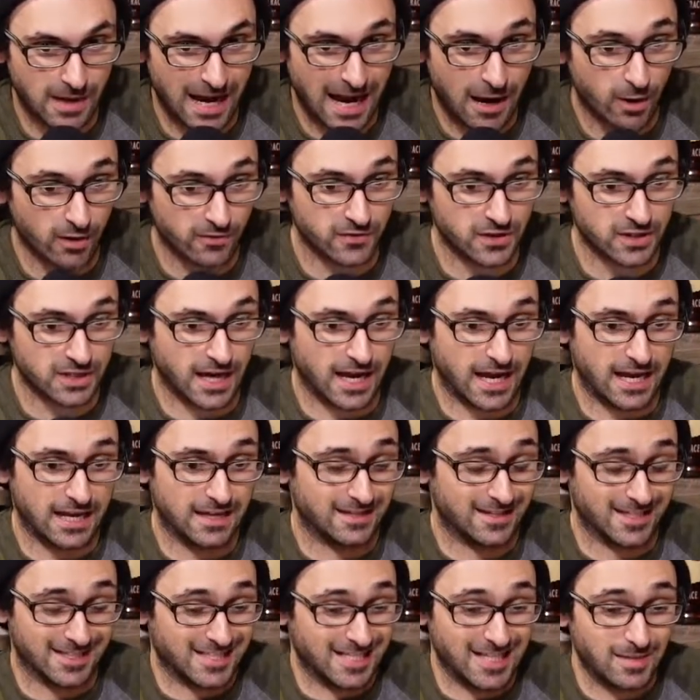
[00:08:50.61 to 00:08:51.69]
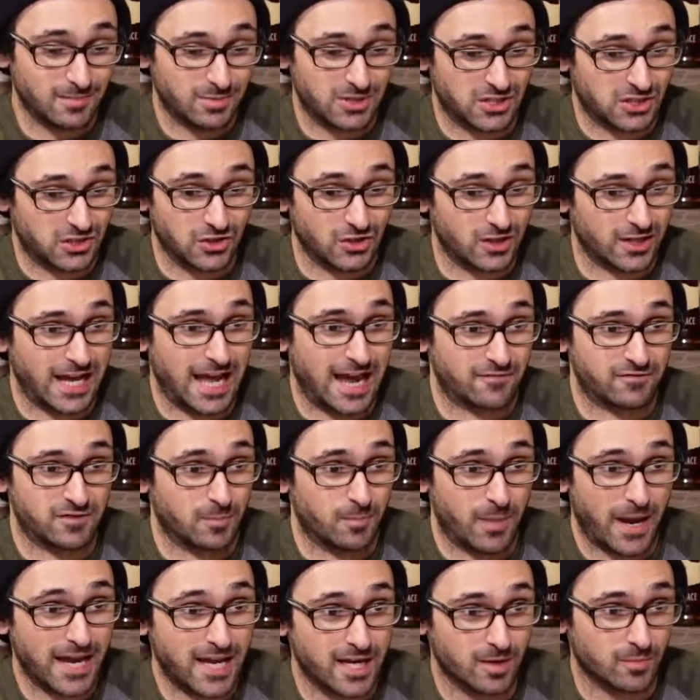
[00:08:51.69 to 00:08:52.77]
However, the team's still going to have to
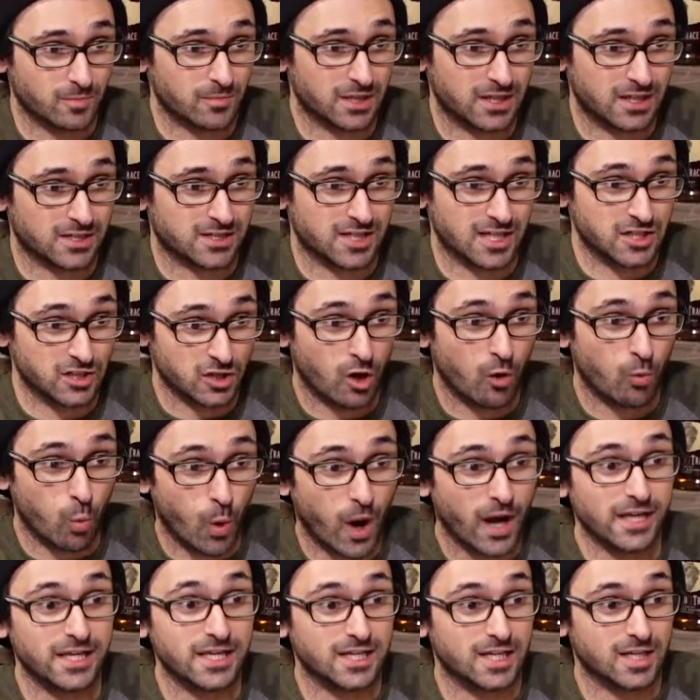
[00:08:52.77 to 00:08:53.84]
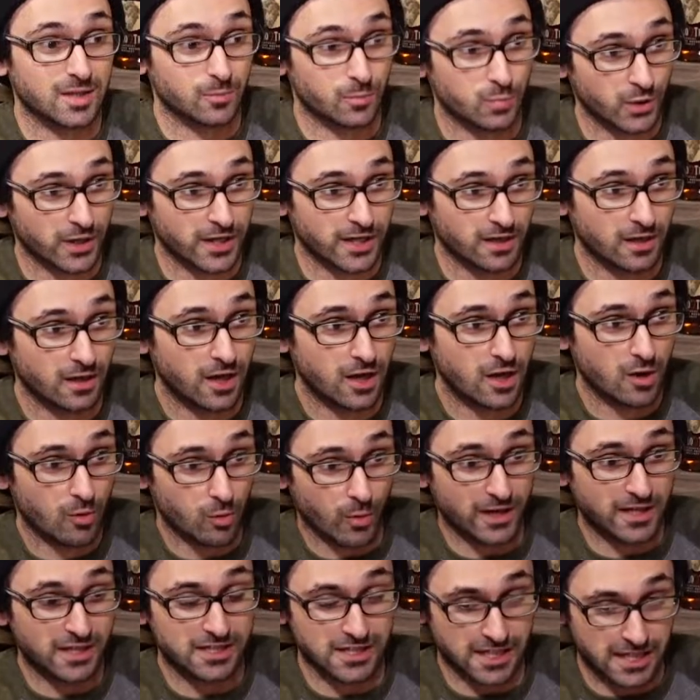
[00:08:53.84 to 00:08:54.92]
pay him because they know what he can bring
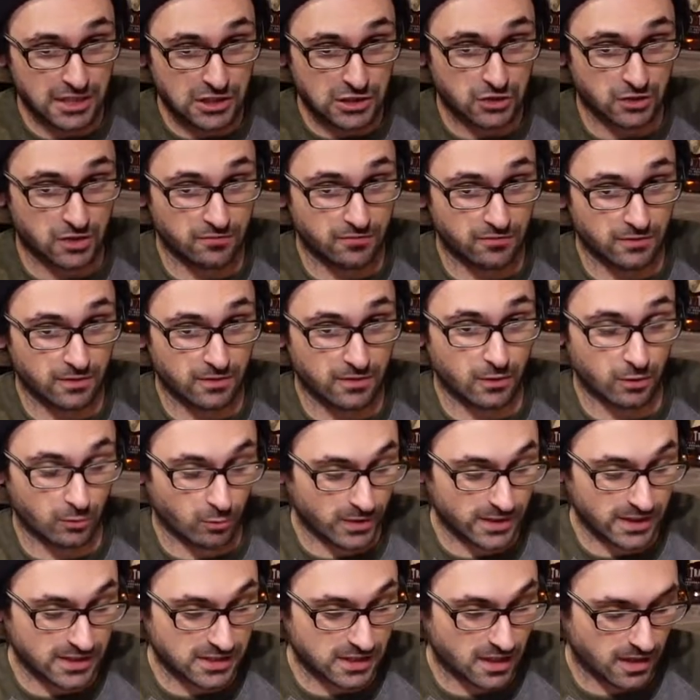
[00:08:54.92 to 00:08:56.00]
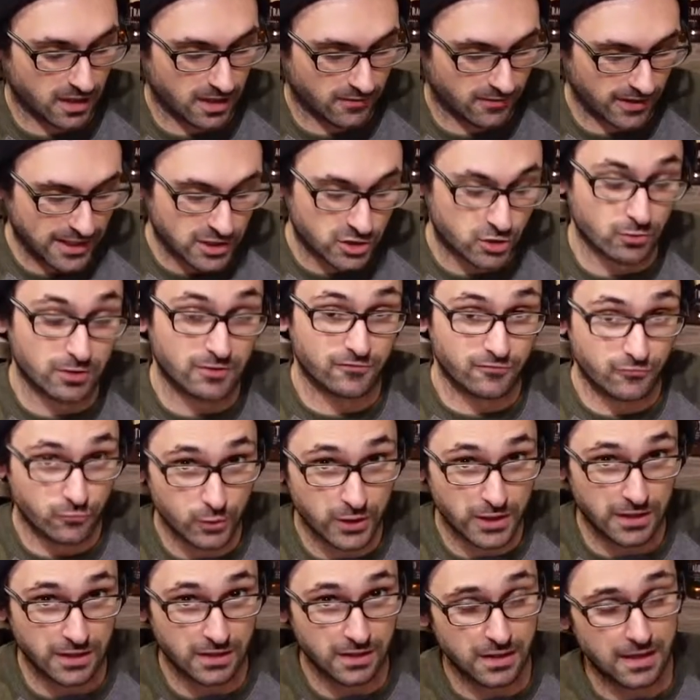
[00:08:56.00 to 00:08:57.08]
when he's injured or when he's injury
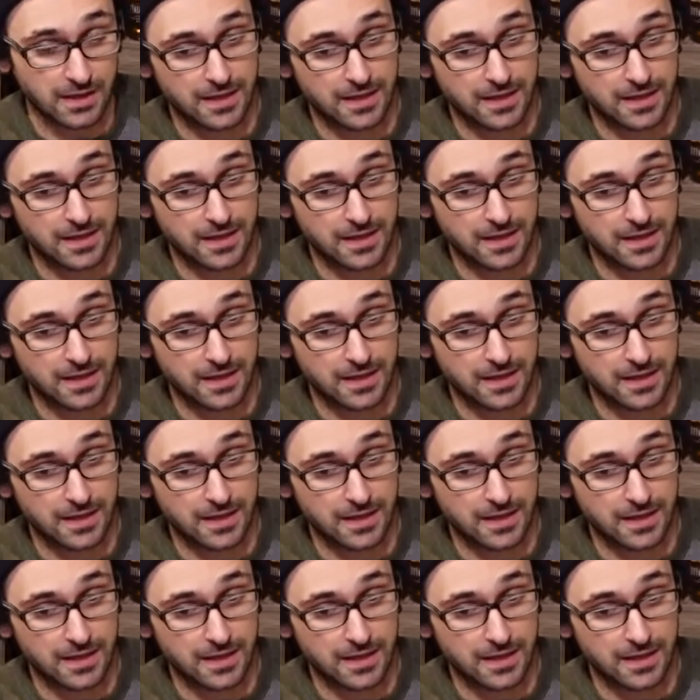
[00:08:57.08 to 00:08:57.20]
free.